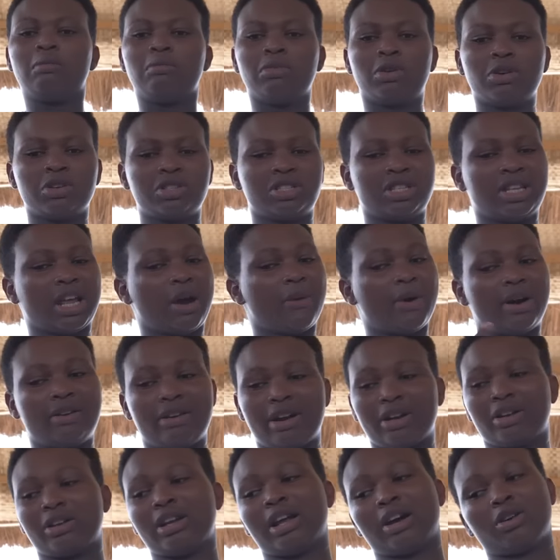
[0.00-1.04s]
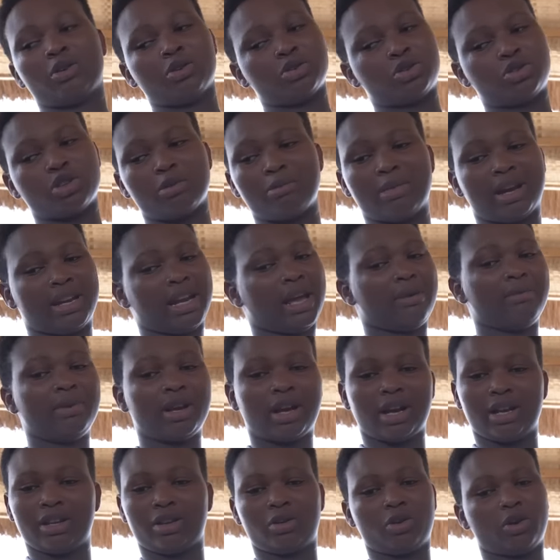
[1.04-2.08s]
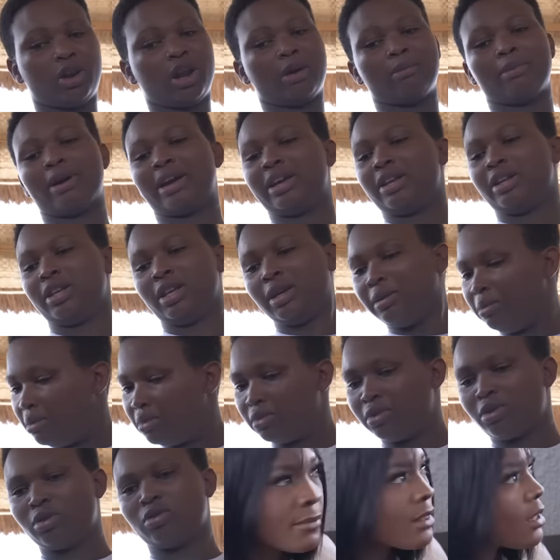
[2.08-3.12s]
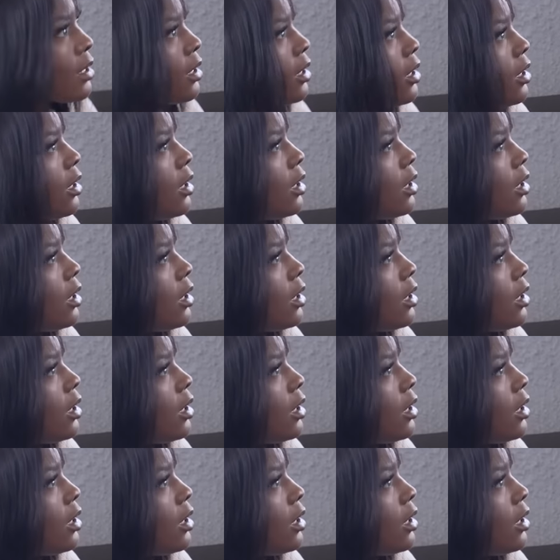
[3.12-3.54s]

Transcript: Because in our regular customer, now I make her call him by name. Don't be saying